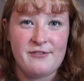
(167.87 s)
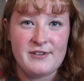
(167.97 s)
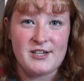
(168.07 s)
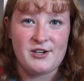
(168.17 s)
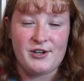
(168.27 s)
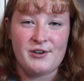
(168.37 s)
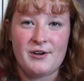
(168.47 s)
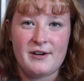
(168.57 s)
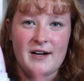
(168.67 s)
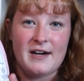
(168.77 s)
It was
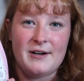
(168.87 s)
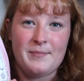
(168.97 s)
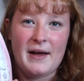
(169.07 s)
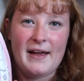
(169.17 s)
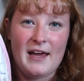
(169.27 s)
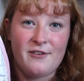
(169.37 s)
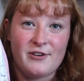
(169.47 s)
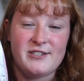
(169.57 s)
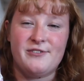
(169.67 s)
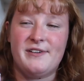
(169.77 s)
our um,
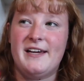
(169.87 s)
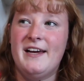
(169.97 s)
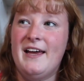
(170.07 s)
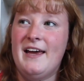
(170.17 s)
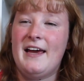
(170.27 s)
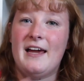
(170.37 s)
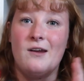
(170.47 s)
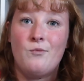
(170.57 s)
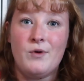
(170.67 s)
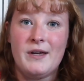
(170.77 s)
anniversary
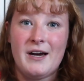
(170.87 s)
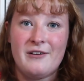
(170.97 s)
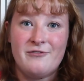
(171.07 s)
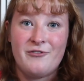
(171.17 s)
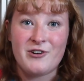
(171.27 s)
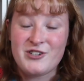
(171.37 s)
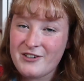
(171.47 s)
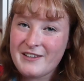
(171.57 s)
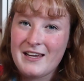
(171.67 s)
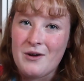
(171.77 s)
and we
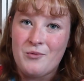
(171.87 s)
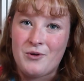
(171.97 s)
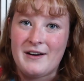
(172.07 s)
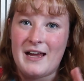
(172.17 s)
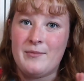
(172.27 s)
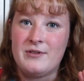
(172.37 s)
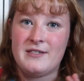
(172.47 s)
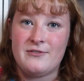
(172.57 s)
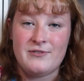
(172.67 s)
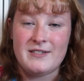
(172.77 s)
unfortunately weren't able
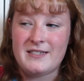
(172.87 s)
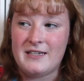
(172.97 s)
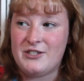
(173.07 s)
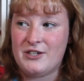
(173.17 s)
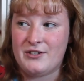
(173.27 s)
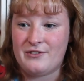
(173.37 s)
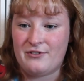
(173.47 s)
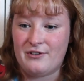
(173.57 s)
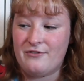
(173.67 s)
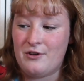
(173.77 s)
to see each other
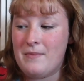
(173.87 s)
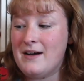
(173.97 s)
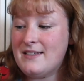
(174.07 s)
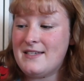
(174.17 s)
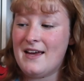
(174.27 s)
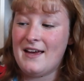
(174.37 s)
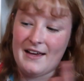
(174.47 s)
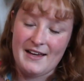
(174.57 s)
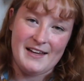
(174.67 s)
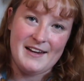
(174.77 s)
for a few months
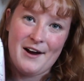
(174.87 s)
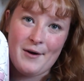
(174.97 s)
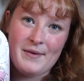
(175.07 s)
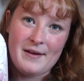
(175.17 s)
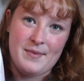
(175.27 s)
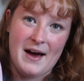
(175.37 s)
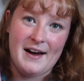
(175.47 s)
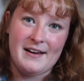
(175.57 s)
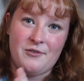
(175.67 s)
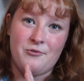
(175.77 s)
and he got me a
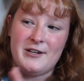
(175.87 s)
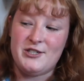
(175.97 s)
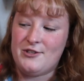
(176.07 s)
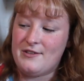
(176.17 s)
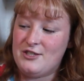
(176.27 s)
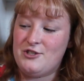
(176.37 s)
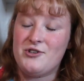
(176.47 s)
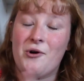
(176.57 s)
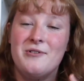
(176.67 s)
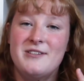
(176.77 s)
bag which this
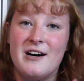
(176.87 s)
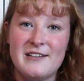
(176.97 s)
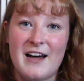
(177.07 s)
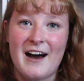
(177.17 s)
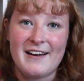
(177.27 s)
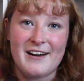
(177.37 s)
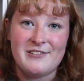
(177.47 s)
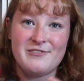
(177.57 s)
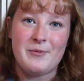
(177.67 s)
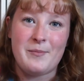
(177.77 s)
just holds a lot
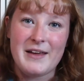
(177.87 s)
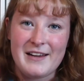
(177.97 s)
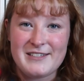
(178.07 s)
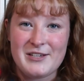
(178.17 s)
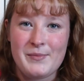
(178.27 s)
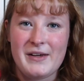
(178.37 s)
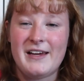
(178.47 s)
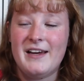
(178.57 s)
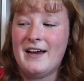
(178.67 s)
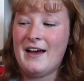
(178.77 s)
of meaning to me.